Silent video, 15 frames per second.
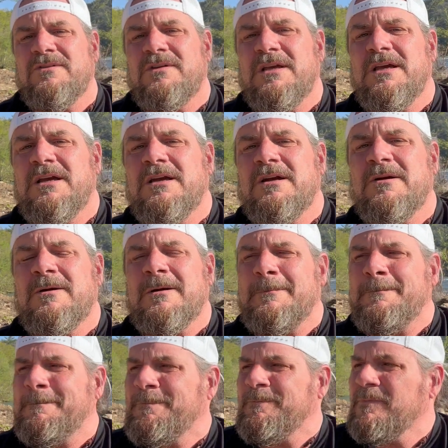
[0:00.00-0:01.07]
here,
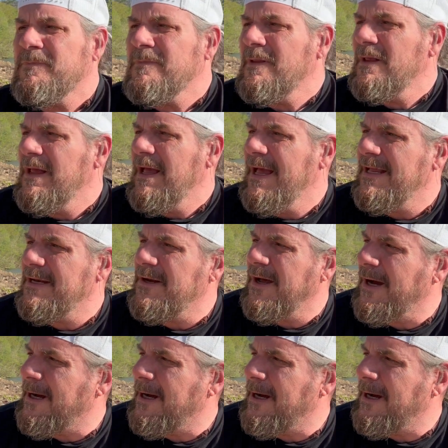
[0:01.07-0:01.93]
and